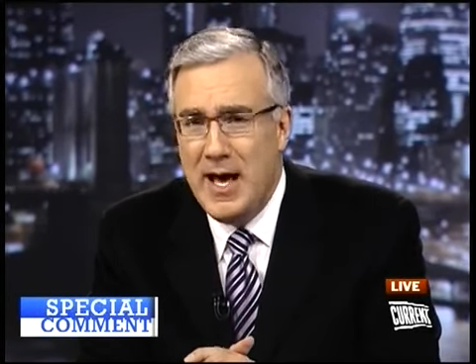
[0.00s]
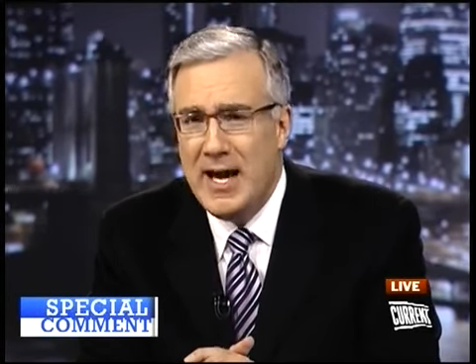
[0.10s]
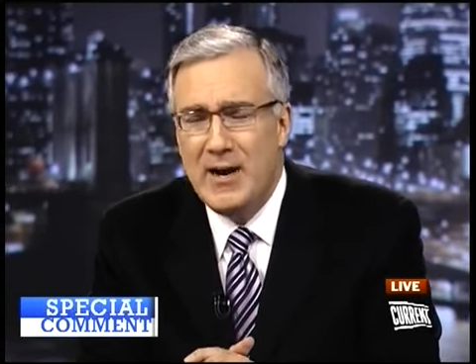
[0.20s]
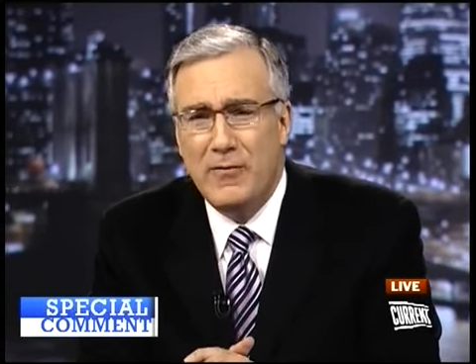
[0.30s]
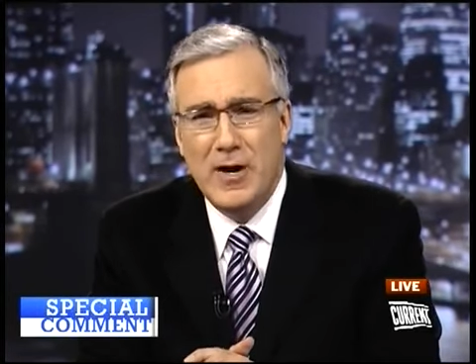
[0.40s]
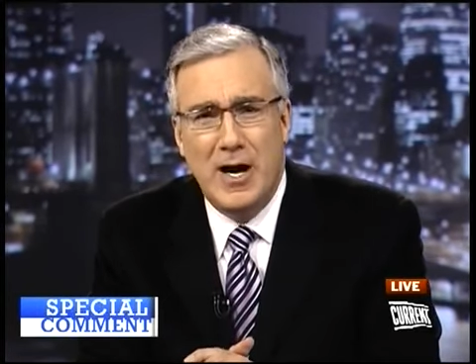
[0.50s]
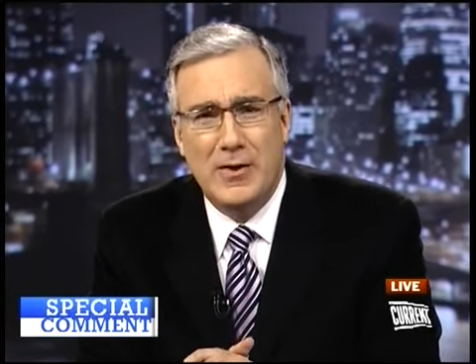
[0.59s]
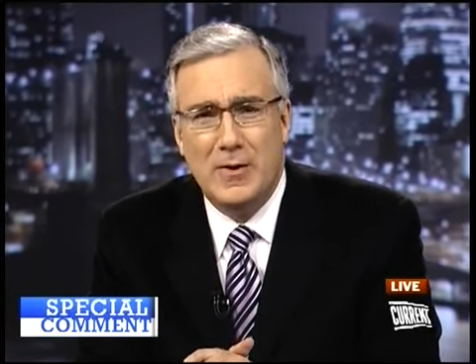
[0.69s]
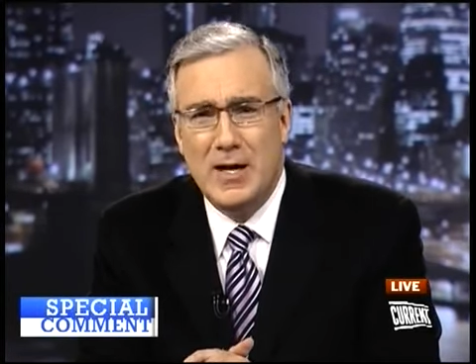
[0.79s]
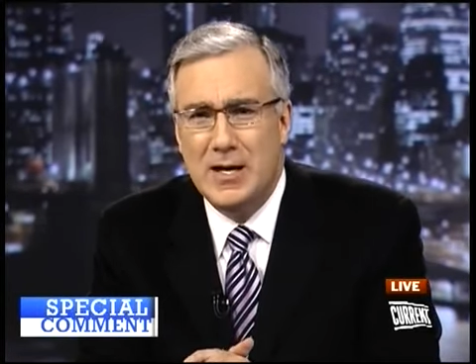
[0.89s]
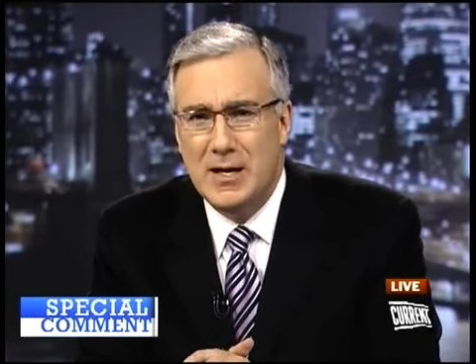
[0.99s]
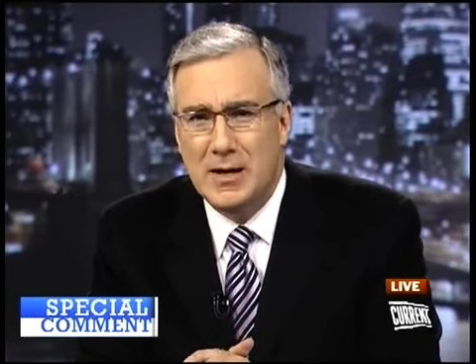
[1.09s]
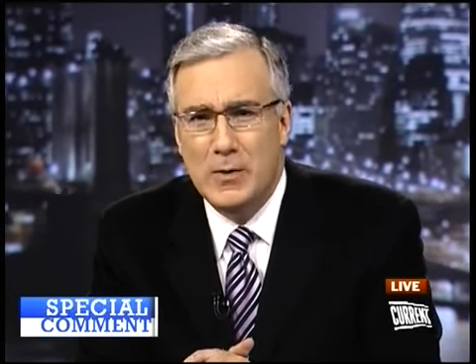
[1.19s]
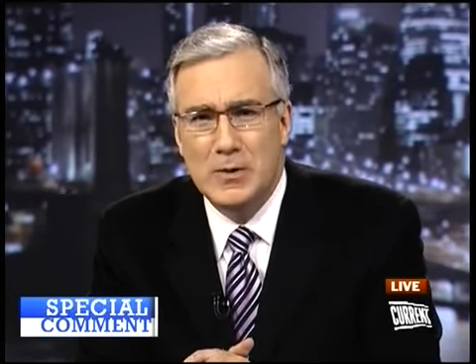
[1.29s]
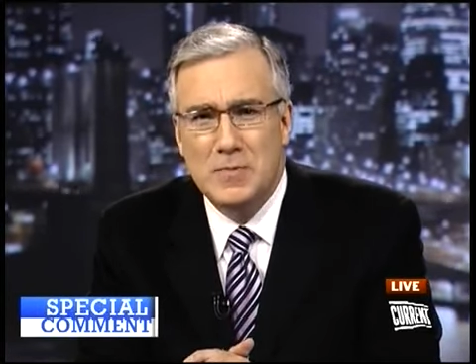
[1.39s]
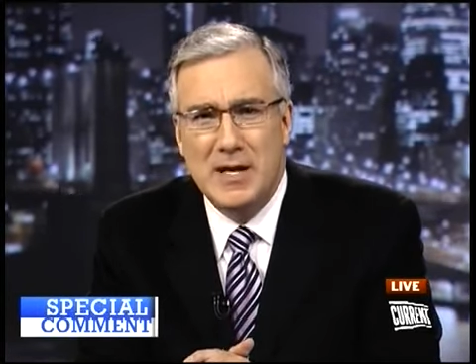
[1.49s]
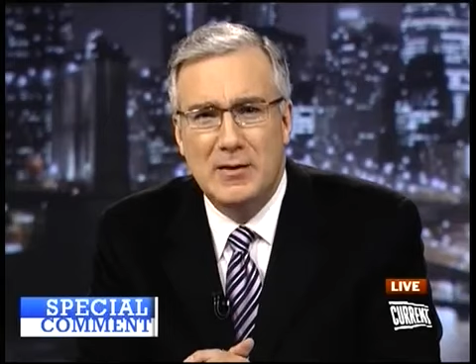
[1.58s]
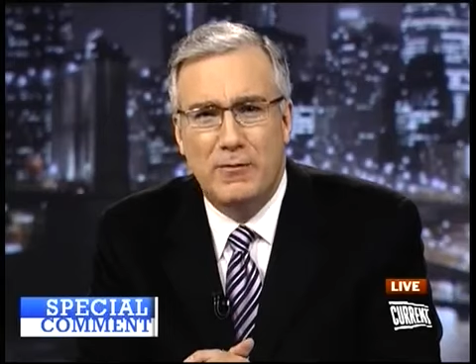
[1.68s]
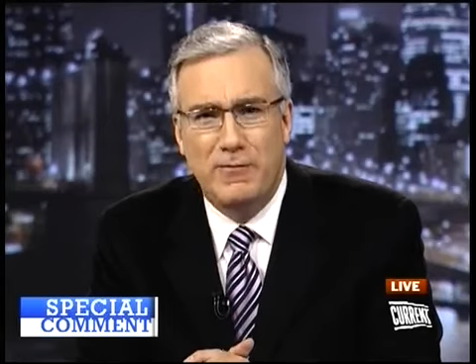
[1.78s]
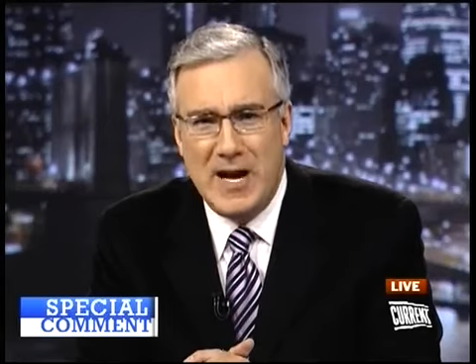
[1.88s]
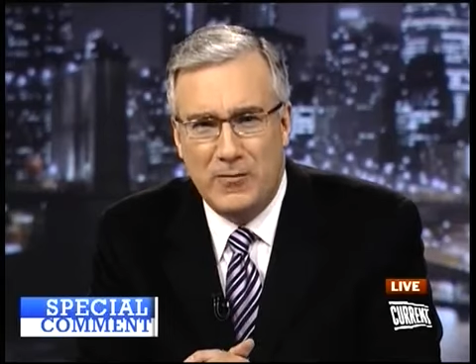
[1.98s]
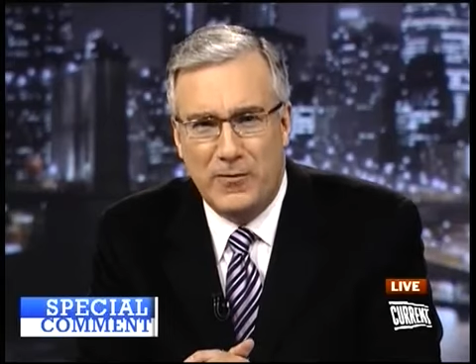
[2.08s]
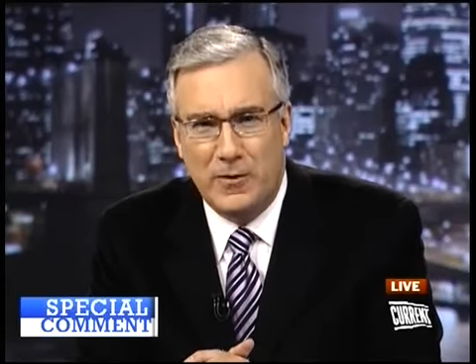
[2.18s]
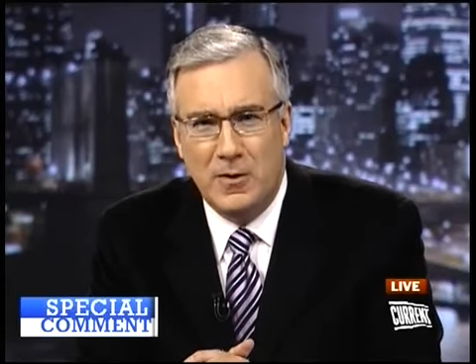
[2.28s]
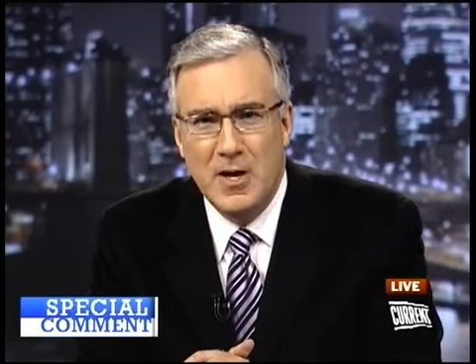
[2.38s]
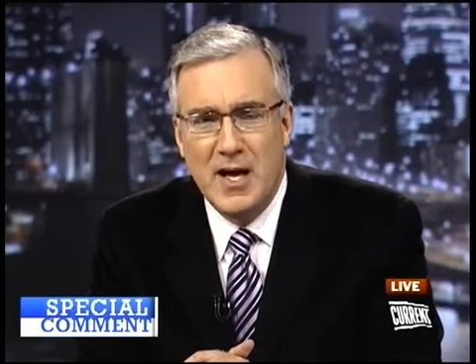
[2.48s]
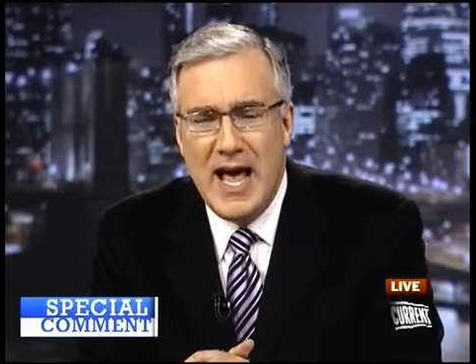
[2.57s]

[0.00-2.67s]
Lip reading: and every other idiot who has made the fateful